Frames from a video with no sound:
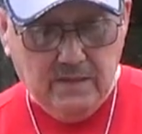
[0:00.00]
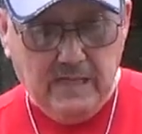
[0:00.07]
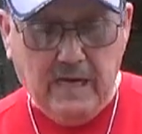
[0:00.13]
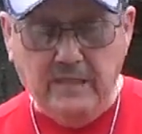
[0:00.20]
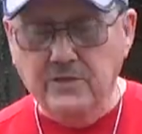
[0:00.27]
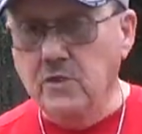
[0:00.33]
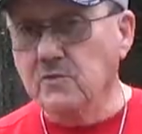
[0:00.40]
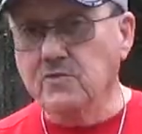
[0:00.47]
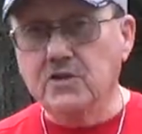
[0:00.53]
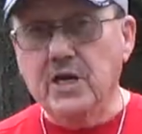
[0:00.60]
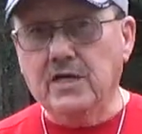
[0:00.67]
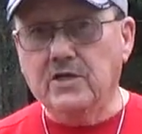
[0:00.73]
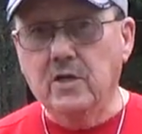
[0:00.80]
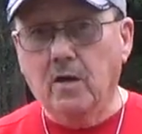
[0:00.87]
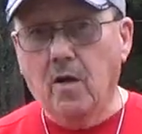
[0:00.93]
Now you can
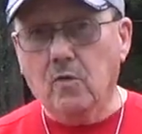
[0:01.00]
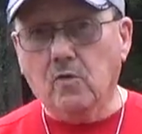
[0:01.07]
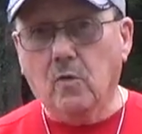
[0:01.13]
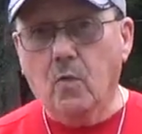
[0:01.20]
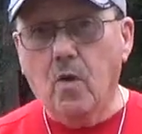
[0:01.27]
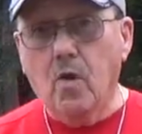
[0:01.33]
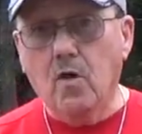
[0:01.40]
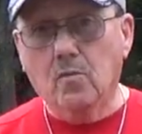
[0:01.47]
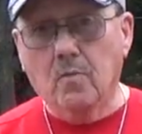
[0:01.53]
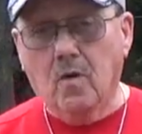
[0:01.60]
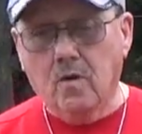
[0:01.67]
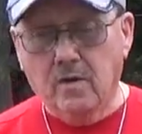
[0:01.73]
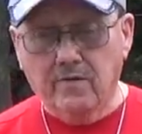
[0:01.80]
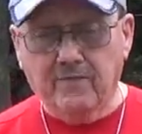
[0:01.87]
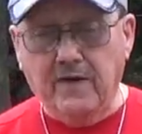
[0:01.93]
check your local
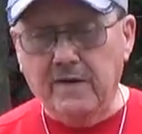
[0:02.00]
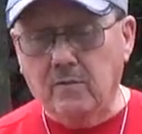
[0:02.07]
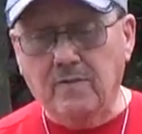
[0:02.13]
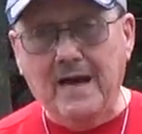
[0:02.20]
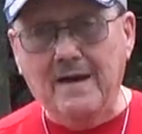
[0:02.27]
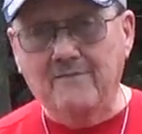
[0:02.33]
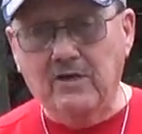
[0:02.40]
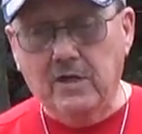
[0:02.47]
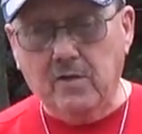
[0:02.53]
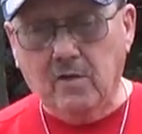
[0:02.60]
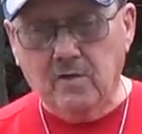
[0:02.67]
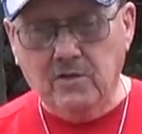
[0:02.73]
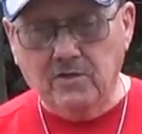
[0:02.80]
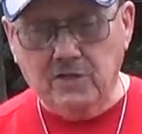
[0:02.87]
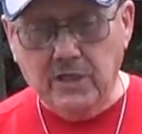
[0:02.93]
Walmart if they don't have any
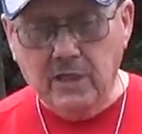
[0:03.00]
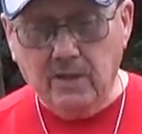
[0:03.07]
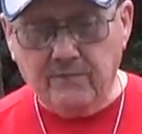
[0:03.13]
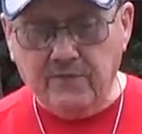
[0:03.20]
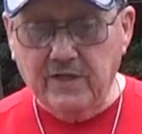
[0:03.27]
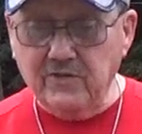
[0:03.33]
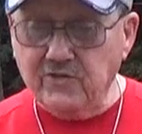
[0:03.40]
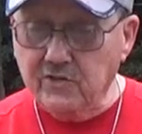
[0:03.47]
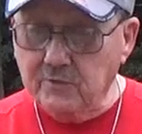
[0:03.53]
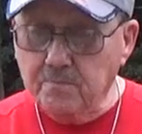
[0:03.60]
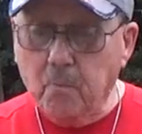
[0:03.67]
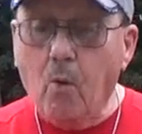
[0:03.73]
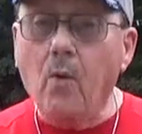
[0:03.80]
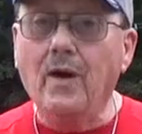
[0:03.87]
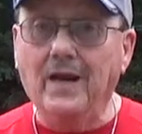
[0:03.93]
on the shelf. This is
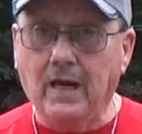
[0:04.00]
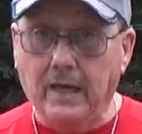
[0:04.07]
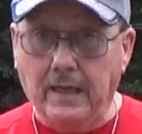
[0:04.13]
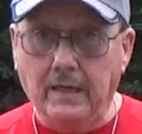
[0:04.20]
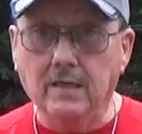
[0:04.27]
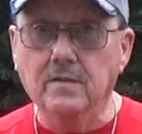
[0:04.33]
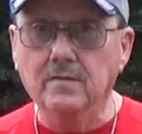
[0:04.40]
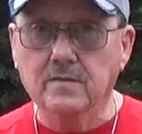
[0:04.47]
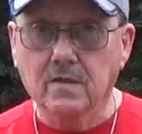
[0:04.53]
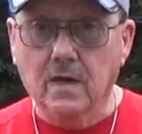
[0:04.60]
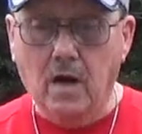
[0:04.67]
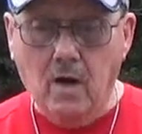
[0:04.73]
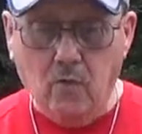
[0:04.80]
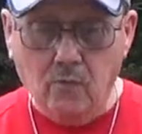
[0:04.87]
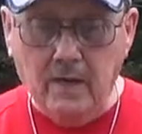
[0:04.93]
boiling
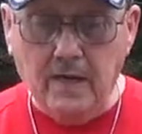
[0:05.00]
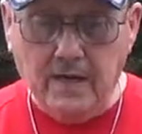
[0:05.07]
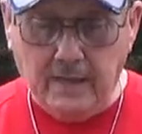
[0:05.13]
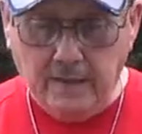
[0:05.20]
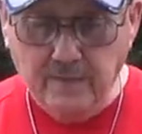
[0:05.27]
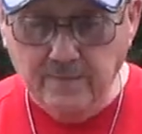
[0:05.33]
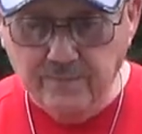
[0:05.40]
already.